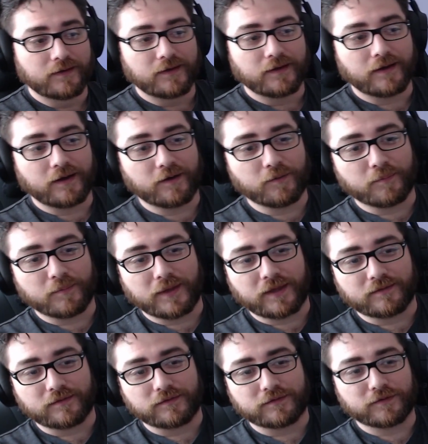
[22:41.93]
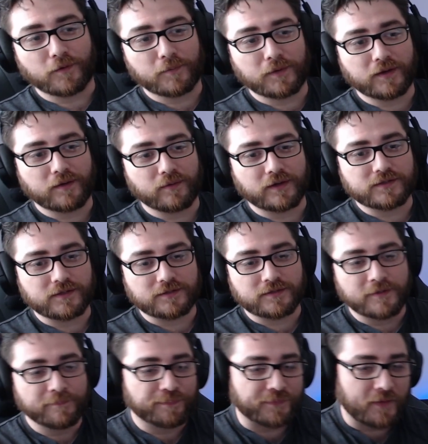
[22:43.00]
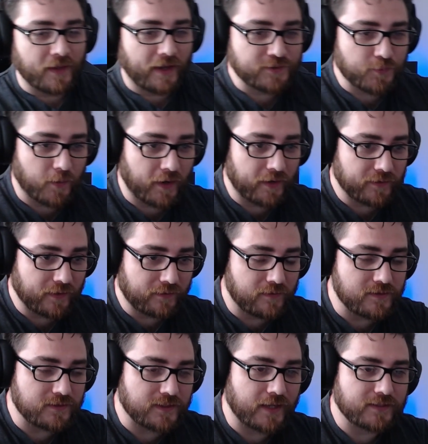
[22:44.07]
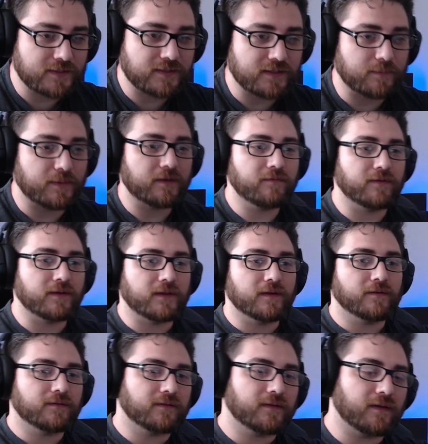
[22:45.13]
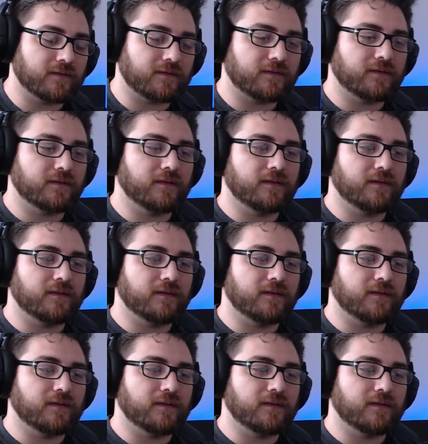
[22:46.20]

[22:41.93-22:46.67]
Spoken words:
Oh man, so many questions. That's why I like these SCP videos, because